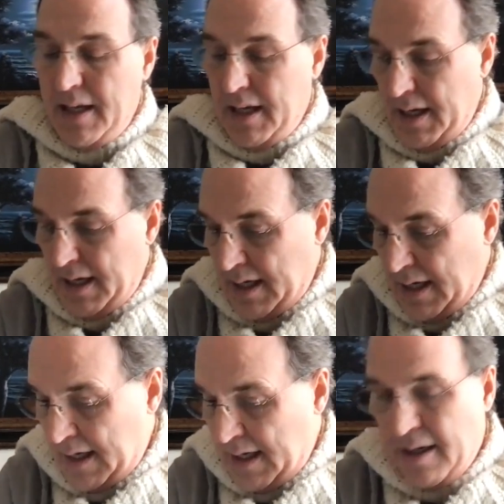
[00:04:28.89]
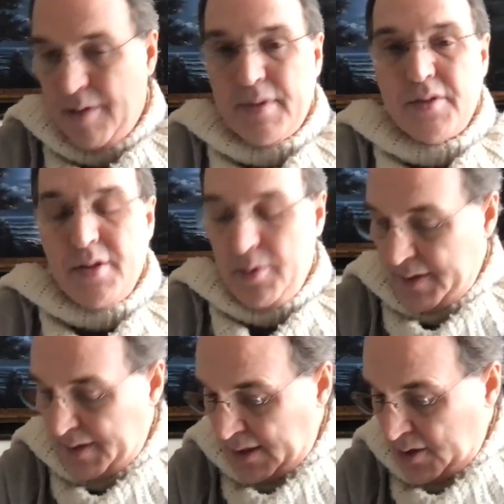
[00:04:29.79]
We'll talk about that in a
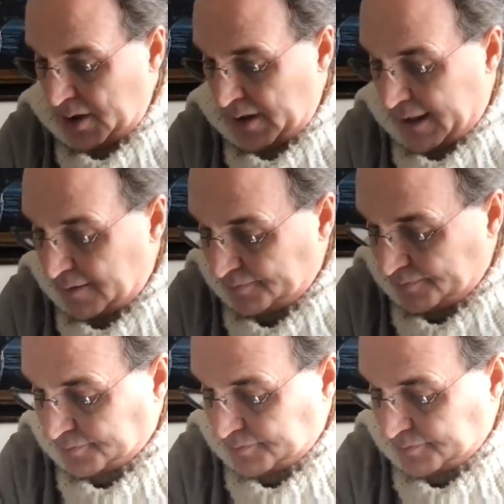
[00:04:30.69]
minute.